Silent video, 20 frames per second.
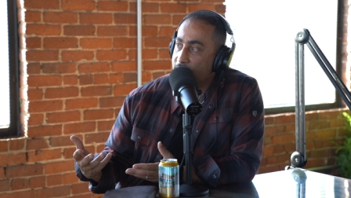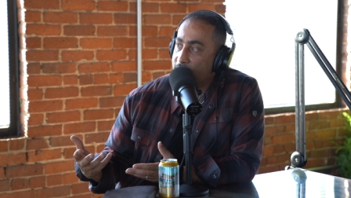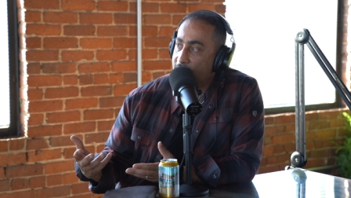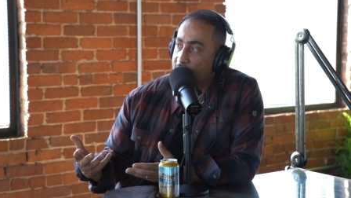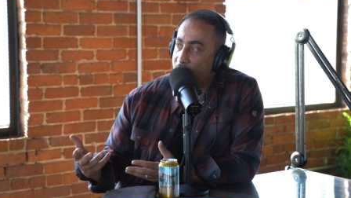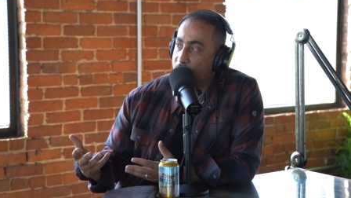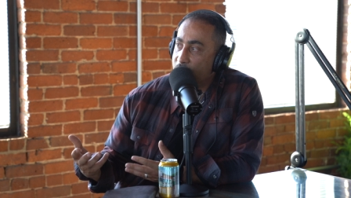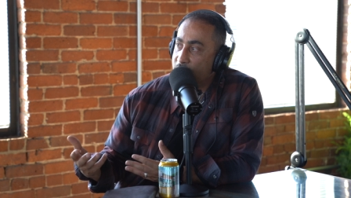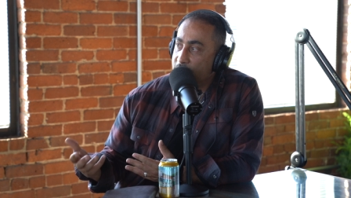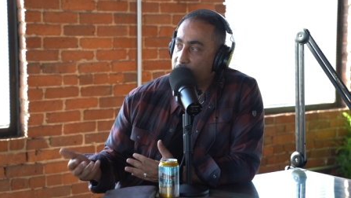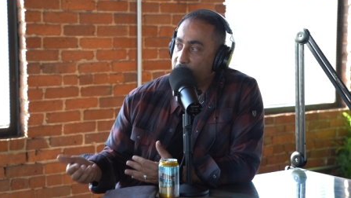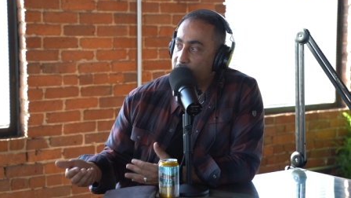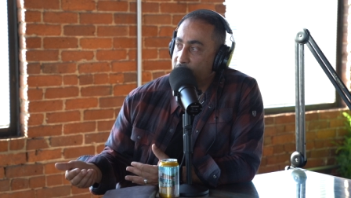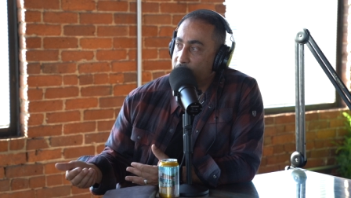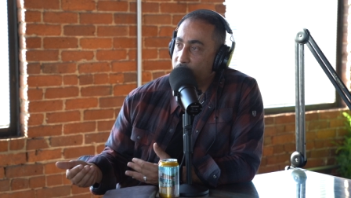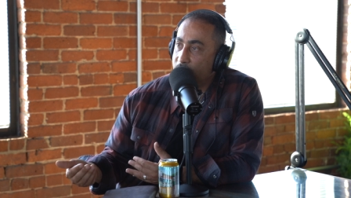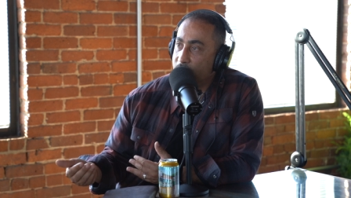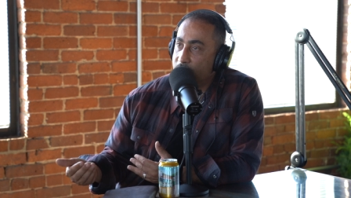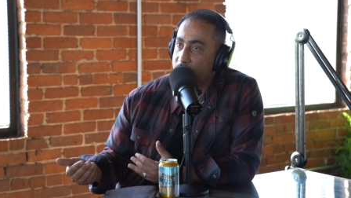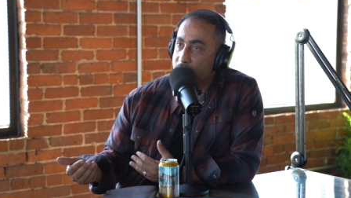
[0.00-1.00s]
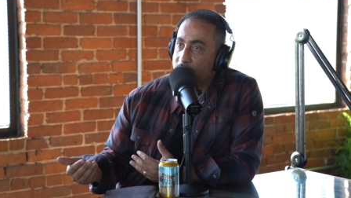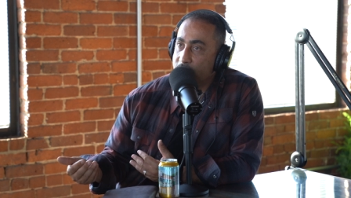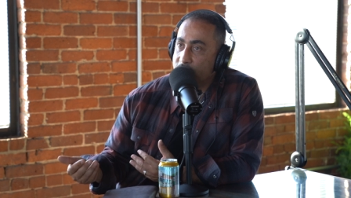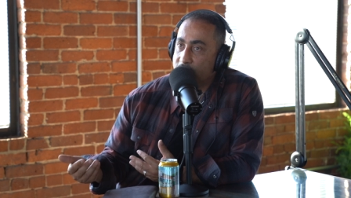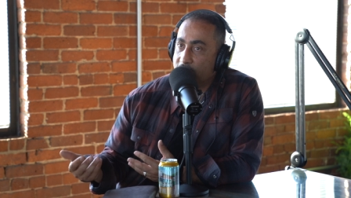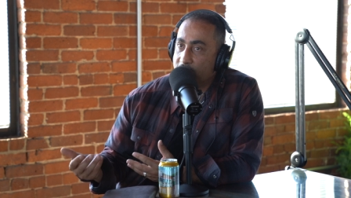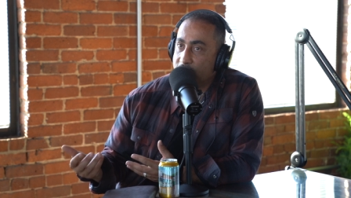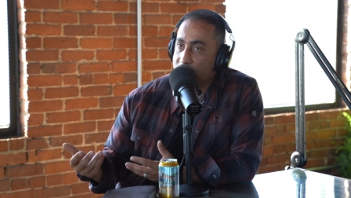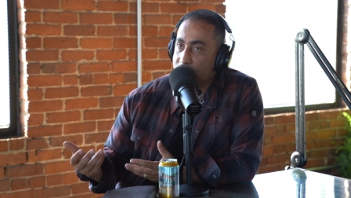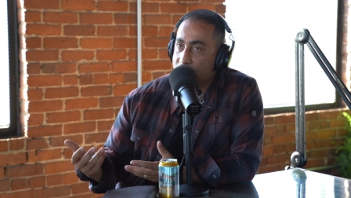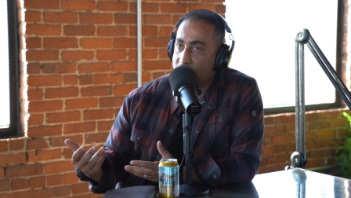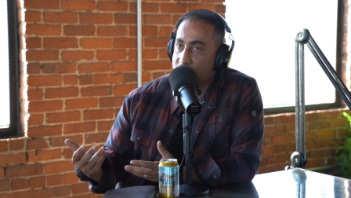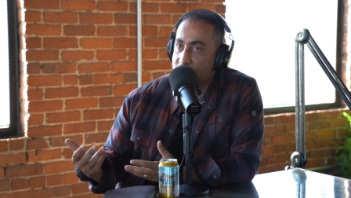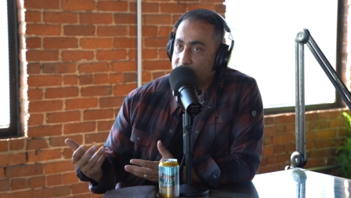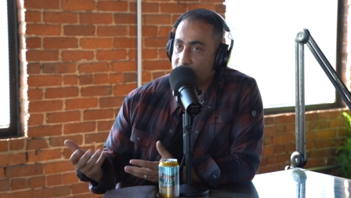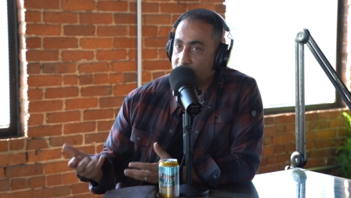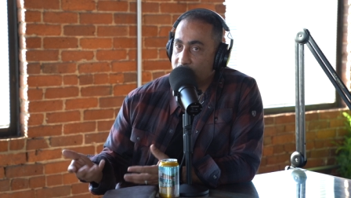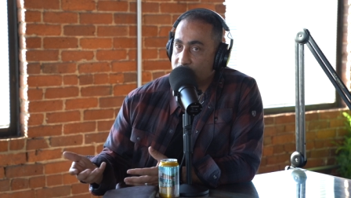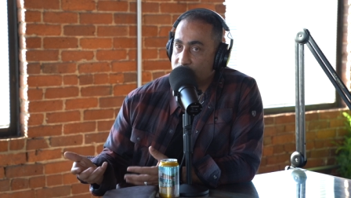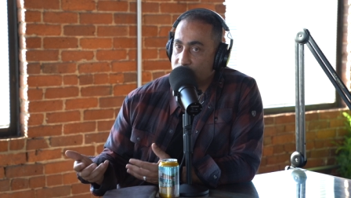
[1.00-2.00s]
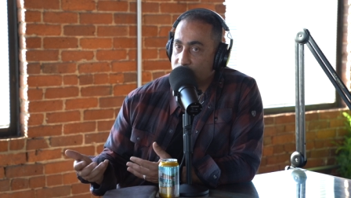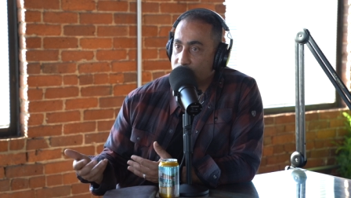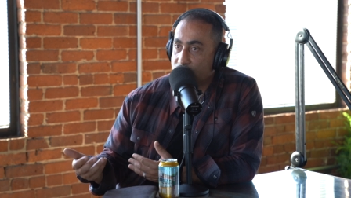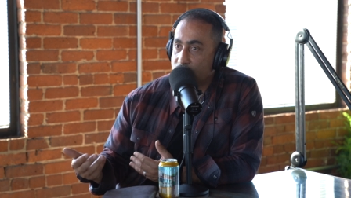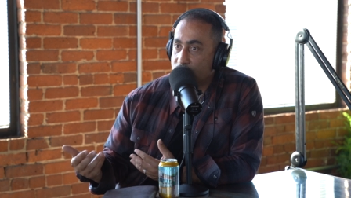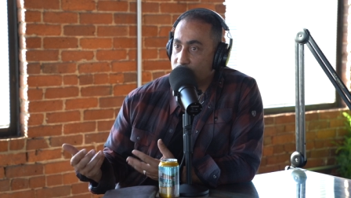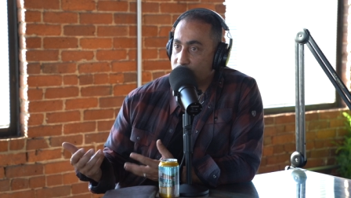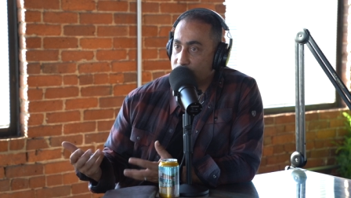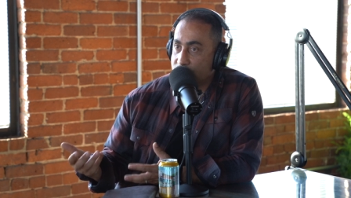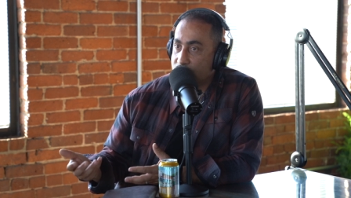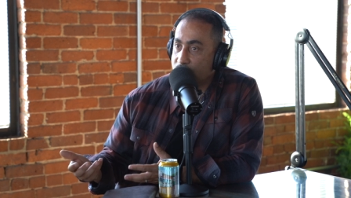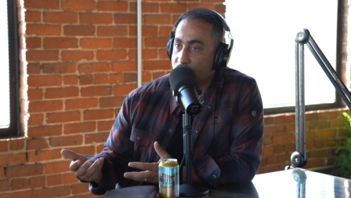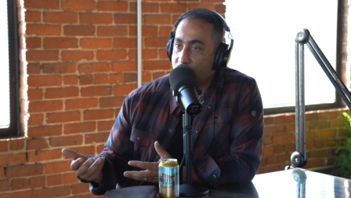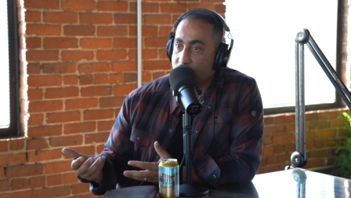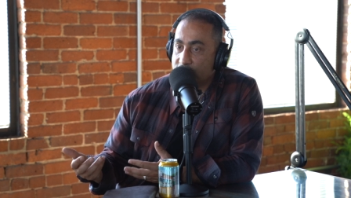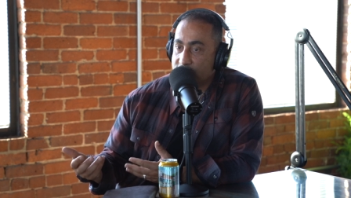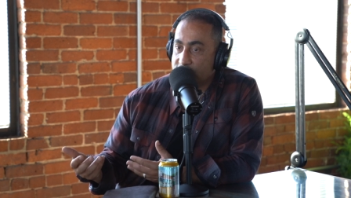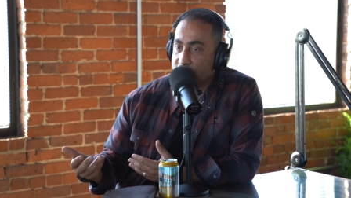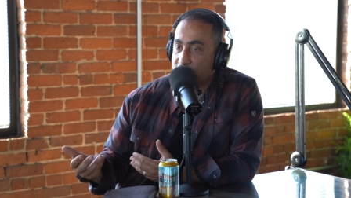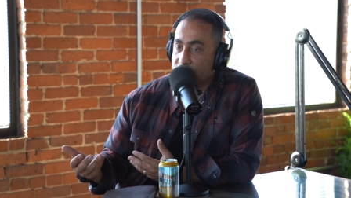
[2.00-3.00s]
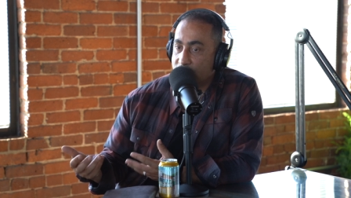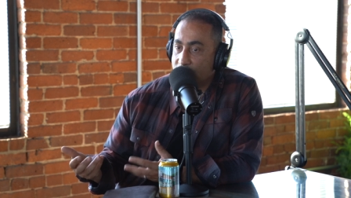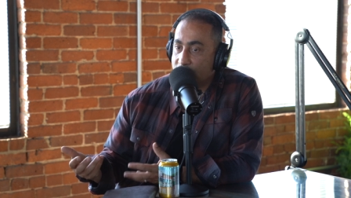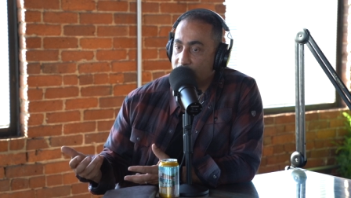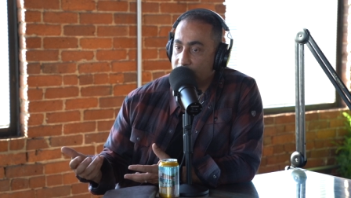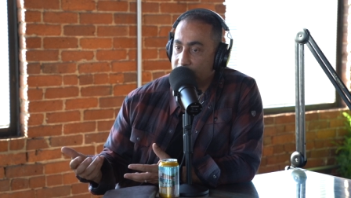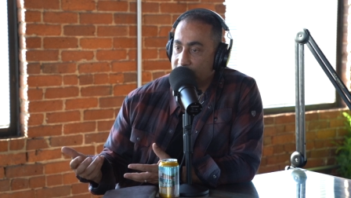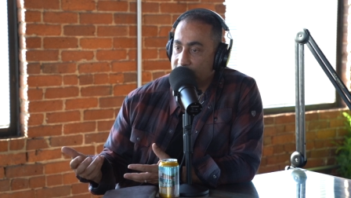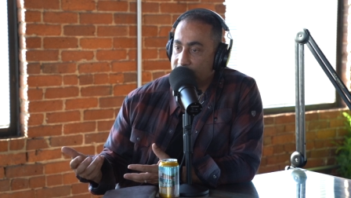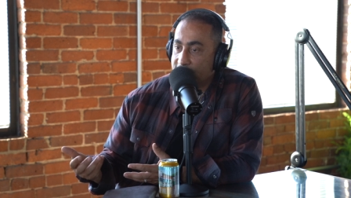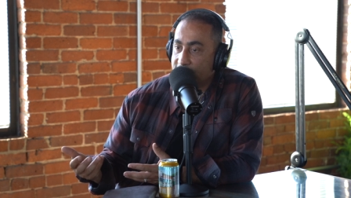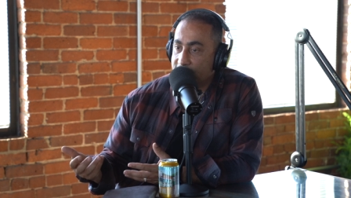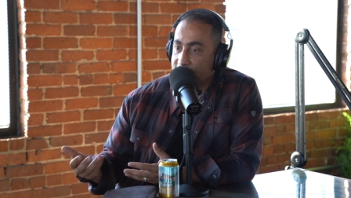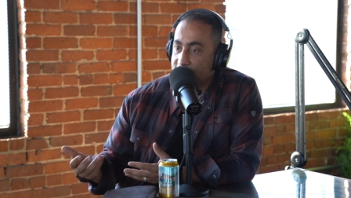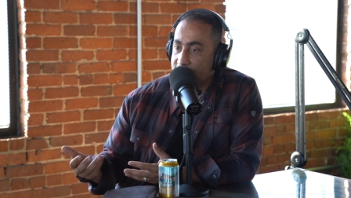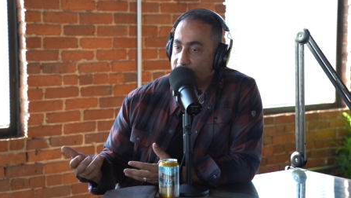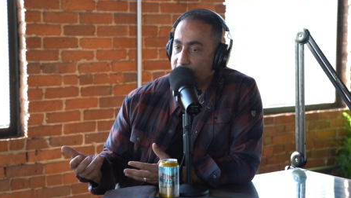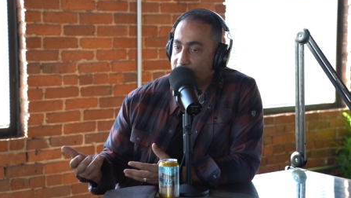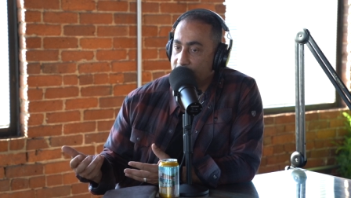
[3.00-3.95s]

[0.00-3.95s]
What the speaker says: how many people that you're going to touch through the stories that you're going to be telling,